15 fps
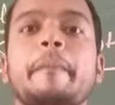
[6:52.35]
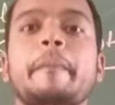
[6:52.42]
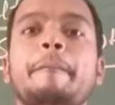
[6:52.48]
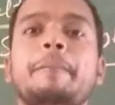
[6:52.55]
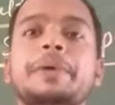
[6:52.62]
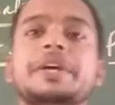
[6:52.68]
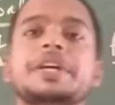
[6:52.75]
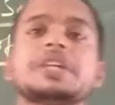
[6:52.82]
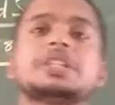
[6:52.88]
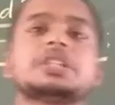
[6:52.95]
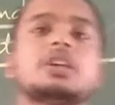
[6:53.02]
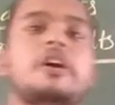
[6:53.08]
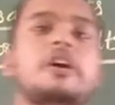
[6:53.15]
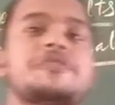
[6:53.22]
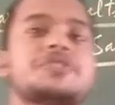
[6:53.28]
pH
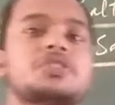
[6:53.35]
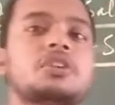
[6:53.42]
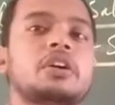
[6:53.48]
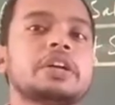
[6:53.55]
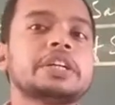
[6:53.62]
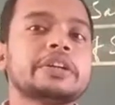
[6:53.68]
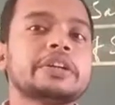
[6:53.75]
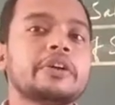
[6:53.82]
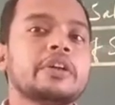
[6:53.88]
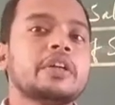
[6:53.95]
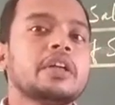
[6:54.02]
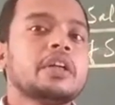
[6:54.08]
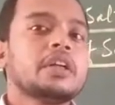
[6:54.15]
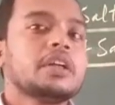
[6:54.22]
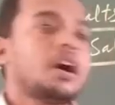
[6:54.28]
of salt.
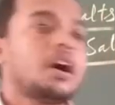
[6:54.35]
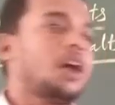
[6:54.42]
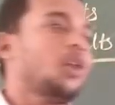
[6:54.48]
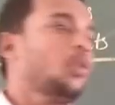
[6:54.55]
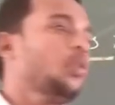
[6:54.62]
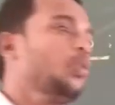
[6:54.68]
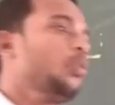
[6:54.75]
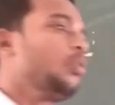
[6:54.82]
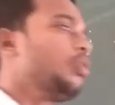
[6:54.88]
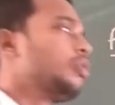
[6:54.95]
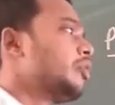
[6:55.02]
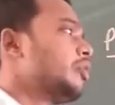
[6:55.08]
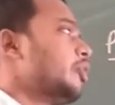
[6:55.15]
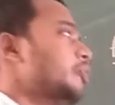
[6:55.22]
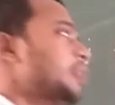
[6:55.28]
How
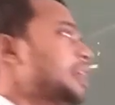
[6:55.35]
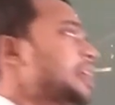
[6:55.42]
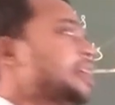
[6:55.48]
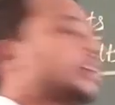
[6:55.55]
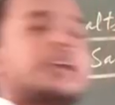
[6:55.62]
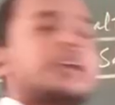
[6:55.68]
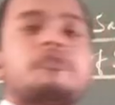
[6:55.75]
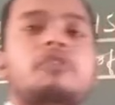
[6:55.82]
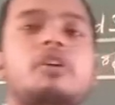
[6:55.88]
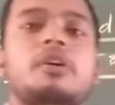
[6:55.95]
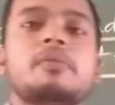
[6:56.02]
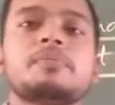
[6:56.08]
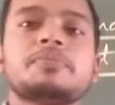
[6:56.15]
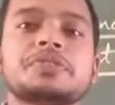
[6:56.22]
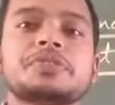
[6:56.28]
we
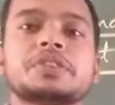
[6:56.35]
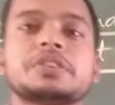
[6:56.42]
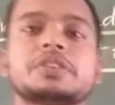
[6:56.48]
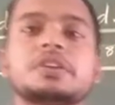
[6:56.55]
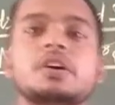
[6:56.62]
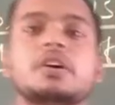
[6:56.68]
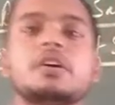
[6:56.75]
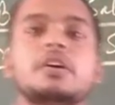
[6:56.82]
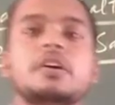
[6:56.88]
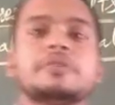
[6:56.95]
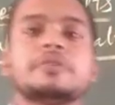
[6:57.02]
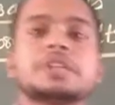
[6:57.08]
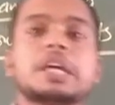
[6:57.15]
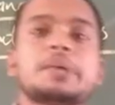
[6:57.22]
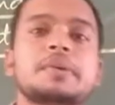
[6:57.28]
confirm the
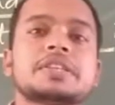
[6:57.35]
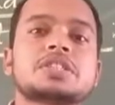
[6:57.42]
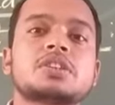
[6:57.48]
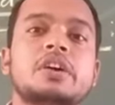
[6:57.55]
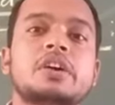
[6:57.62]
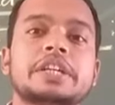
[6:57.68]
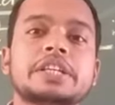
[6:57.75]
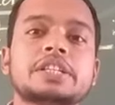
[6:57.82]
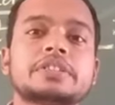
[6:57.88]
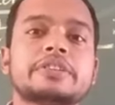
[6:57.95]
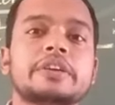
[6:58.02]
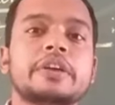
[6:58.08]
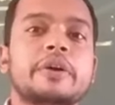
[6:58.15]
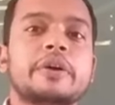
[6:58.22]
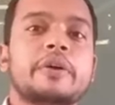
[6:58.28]
given salt is
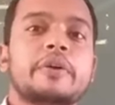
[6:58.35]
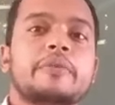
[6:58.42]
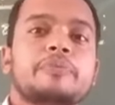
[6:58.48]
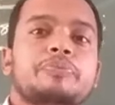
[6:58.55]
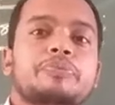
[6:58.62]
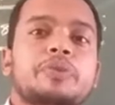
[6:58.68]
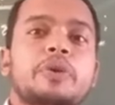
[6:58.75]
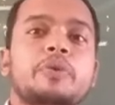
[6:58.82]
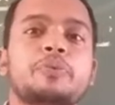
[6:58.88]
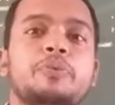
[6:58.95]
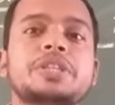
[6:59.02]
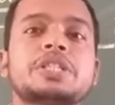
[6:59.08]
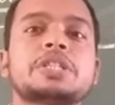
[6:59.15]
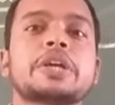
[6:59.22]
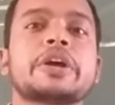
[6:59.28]

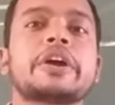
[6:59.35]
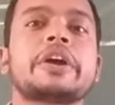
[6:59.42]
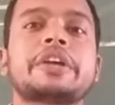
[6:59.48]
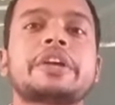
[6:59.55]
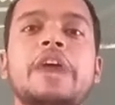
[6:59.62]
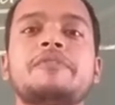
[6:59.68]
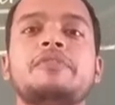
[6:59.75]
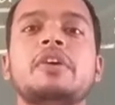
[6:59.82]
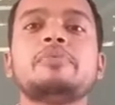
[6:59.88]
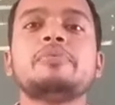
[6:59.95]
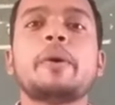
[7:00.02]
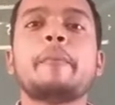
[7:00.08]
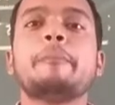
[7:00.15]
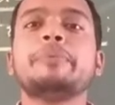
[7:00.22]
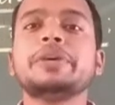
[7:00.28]
which type
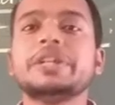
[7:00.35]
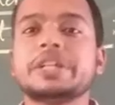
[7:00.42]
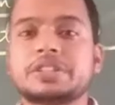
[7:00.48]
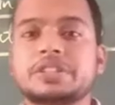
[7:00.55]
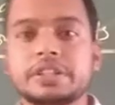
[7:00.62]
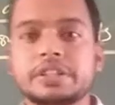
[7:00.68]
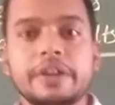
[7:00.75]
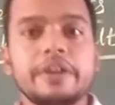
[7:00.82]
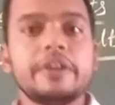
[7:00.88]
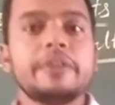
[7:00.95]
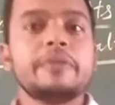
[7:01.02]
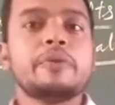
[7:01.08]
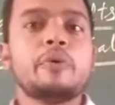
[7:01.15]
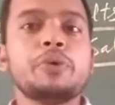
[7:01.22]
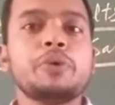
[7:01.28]
of pH?
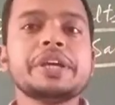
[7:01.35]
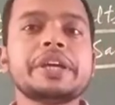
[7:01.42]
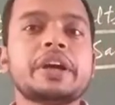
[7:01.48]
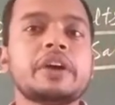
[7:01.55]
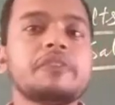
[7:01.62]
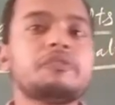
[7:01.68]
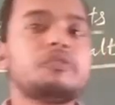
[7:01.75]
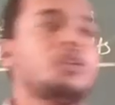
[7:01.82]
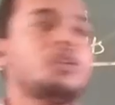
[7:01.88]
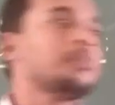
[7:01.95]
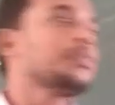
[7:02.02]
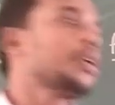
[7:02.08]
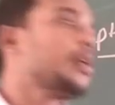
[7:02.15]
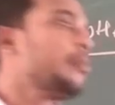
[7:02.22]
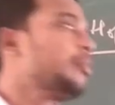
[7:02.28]
We
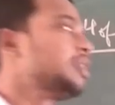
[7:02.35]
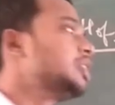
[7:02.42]
confirm with the